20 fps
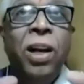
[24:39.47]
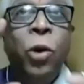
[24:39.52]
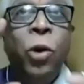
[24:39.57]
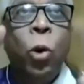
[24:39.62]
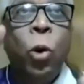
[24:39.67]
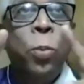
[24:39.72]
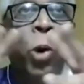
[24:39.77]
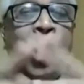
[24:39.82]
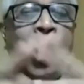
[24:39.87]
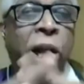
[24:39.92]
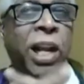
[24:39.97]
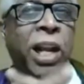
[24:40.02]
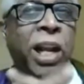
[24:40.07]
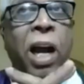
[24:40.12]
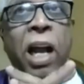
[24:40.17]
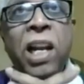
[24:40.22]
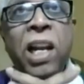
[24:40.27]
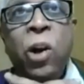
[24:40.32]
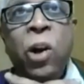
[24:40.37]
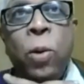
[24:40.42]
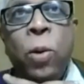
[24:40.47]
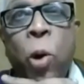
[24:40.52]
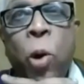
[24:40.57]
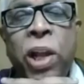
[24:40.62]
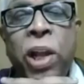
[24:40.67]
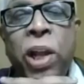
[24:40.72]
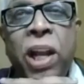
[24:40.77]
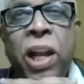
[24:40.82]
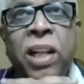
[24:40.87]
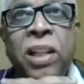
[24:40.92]
robotic, highly
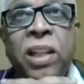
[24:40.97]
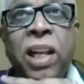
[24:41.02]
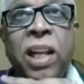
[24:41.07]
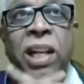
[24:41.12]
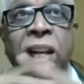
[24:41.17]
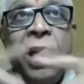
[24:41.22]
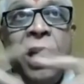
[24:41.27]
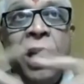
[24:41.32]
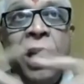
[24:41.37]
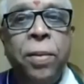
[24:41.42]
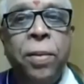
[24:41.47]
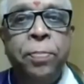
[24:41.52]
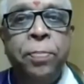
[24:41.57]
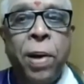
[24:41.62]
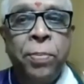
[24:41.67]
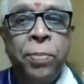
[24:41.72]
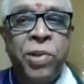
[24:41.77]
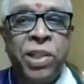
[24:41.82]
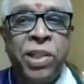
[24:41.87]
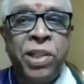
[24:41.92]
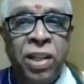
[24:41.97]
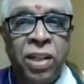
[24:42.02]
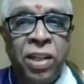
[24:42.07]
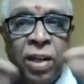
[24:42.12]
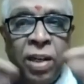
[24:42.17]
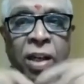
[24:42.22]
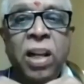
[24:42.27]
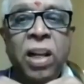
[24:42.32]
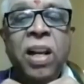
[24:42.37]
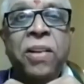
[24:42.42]
robotic, and then he pumps in
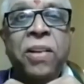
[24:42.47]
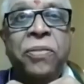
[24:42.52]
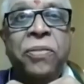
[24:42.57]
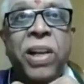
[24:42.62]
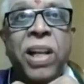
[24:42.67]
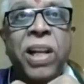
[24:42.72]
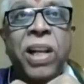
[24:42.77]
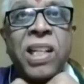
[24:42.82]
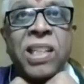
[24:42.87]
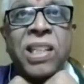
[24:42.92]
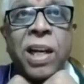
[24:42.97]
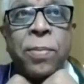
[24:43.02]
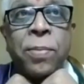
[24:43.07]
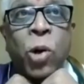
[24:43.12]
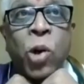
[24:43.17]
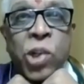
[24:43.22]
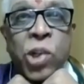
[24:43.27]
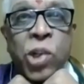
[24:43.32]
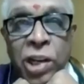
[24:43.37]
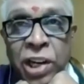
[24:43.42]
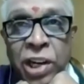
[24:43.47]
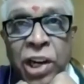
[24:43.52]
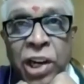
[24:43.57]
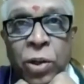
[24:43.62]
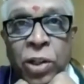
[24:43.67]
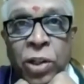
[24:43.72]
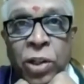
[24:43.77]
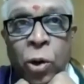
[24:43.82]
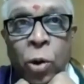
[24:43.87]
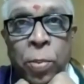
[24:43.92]
feelings and emotion
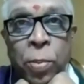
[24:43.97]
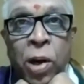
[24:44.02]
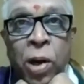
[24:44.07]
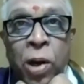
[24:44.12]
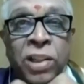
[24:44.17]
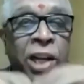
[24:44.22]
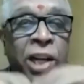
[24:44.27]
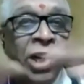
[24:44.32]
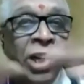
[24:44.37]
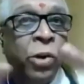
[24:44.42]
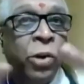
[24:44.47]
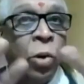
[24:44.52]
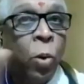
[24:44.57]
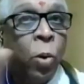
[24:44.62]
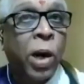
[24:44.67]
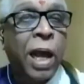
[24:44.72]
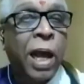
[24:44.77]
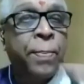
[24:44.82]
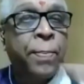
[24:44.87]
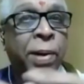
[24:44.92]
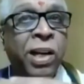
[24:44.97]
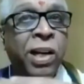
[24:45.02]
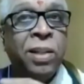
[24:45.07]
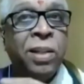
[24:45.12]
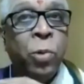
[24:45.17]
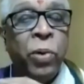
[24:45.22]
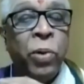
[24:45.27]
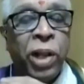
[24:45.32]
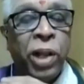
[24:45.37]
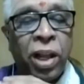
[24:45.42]
into the robo, and then you know what happened in
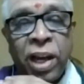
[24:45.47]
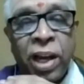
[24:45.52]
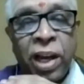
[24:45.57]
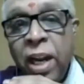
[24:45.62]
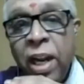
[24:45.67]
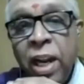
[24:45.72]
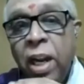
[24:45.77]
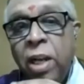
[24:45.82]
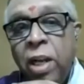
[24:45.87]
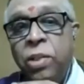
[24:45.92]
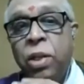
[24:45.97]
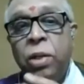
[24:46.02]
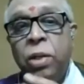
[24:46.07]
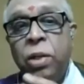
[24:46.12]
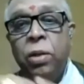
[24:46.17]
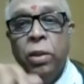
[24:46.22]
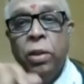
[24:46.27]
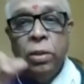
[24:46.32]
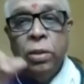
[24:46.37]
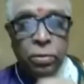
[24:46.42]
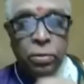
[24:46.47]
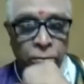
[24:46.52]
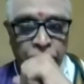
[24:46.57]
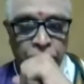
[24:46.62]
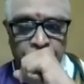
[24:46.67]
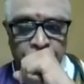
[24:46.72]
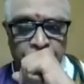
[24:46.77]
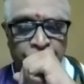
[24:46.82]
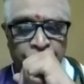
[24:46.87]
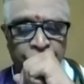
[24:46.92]
the movie, right? So
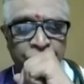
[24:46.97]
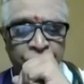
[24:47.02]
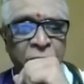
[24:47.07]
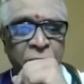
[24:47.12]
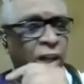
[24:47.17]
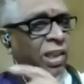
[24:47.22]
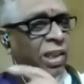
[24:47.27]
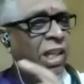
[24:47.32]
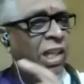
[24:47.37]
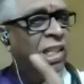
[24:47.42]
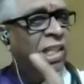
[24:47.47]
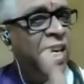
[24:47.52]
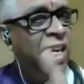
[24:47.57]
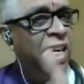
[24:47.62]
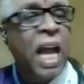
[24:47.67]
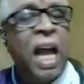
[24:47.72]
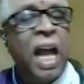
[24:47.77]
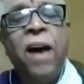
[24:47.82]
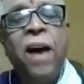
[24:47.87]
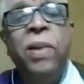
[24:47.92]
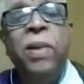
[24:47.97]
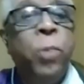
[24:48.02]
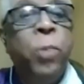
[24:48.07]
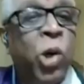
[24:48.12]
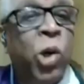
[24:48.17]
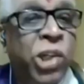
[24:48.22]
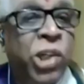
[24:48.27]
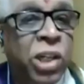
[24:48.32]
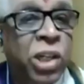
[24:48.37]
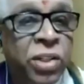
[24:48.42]
this didn't have
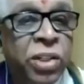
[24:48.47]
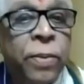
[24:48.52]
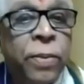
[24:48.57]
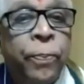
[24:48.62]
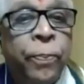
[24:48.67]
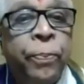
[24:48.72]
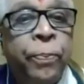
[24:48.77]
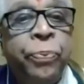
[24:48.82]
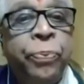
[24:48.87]
emotions,